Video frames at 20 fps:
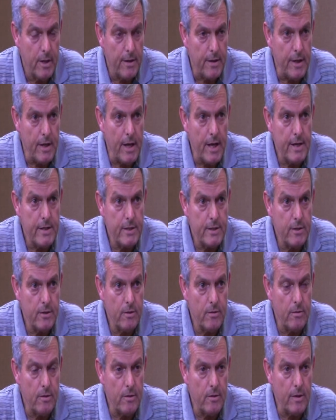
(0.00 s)
The
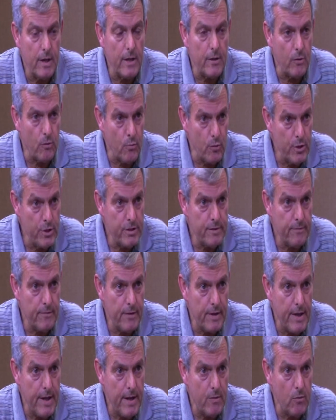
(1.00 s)
idea and the reason
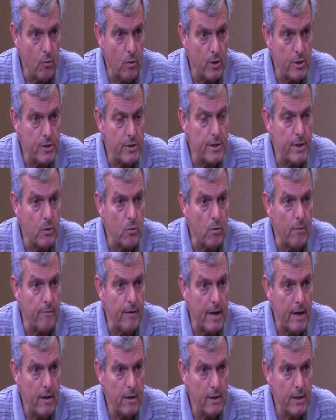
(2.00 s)
for that was there were
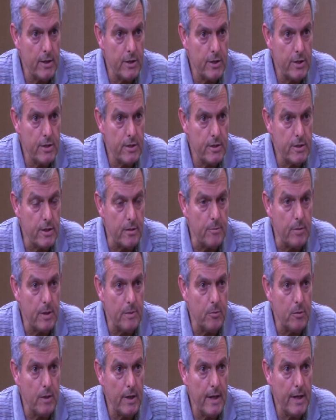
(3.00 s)
violations that
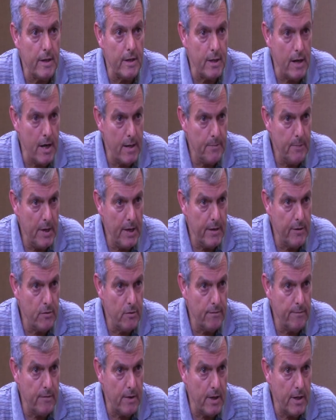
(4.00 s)
people had not paid
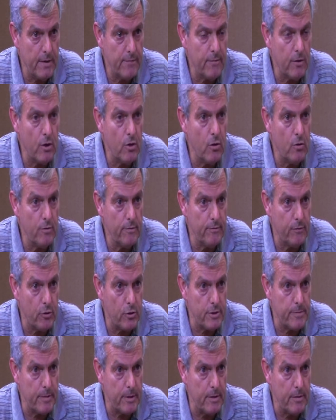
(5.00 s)
their fine for code
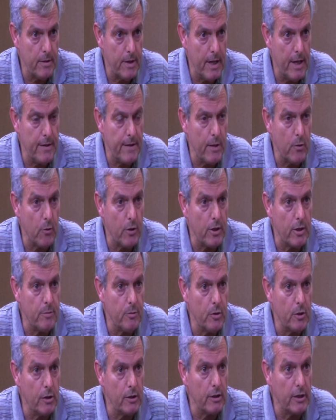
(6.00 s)
enforcement, and they were going to
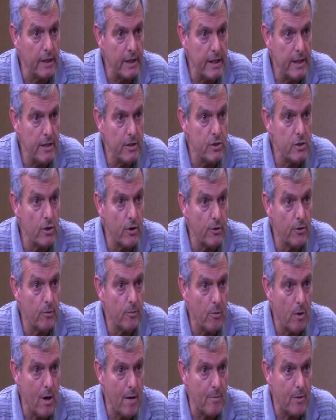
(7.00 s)
put liens on their
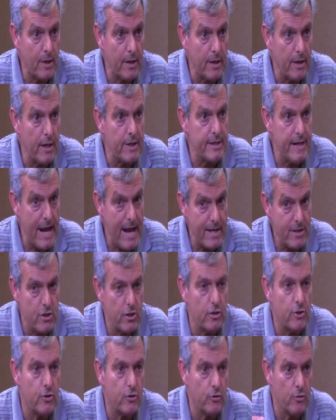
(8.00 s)
property,
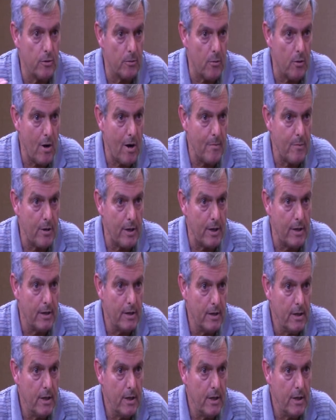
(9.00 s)
attach it to their property.